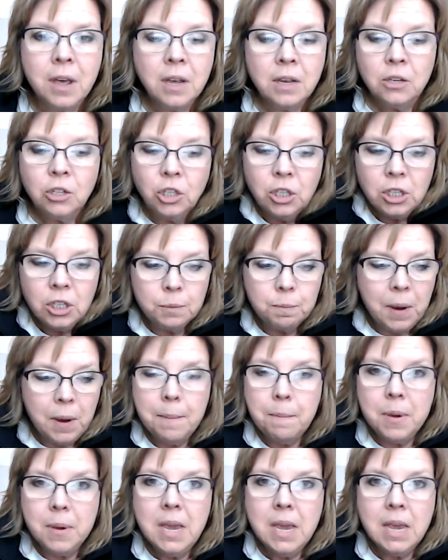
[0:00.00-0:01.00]
just by
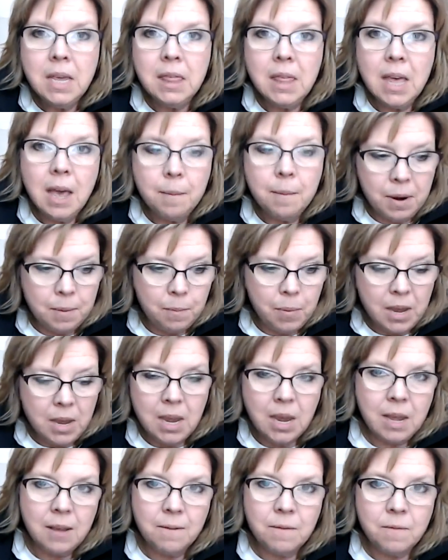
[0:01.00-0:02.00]
being them and
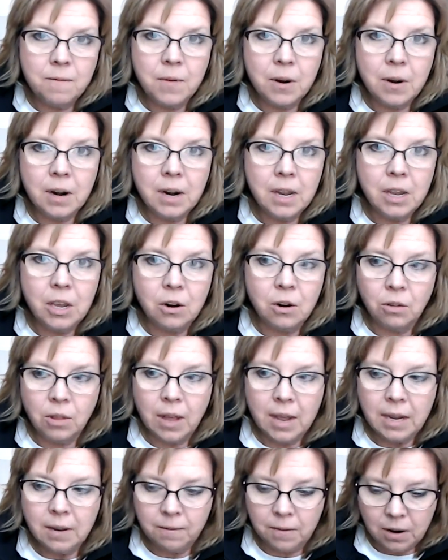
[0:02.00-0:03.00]
being very, you know,
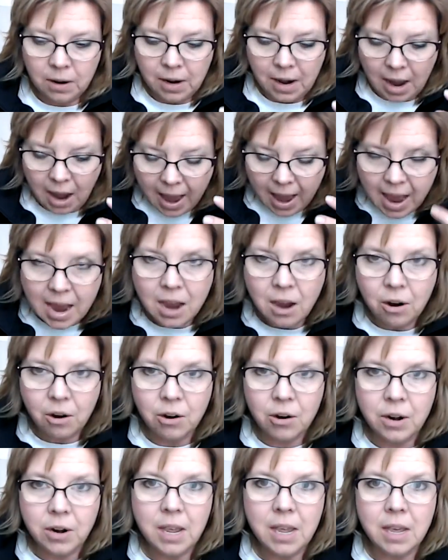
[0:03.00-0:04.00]
like, very
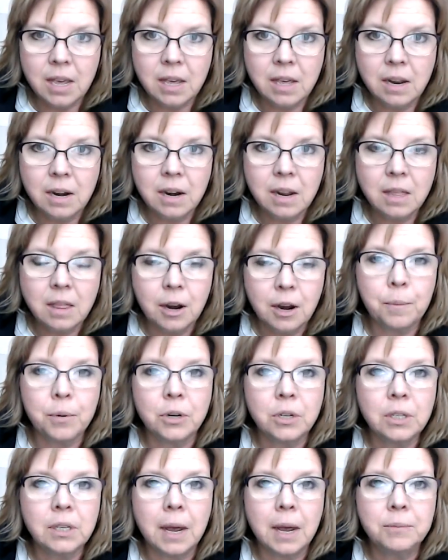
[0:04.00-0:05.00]
anchored in their
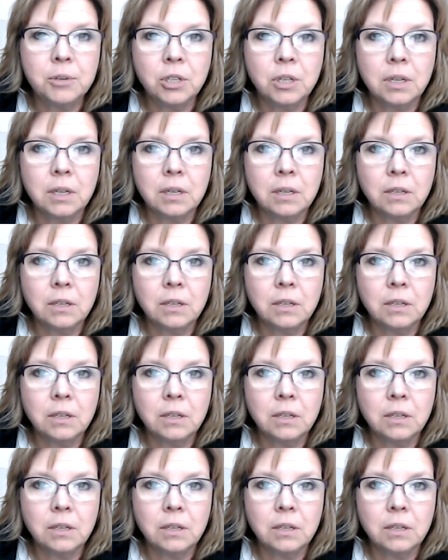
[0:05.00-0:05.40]
perception.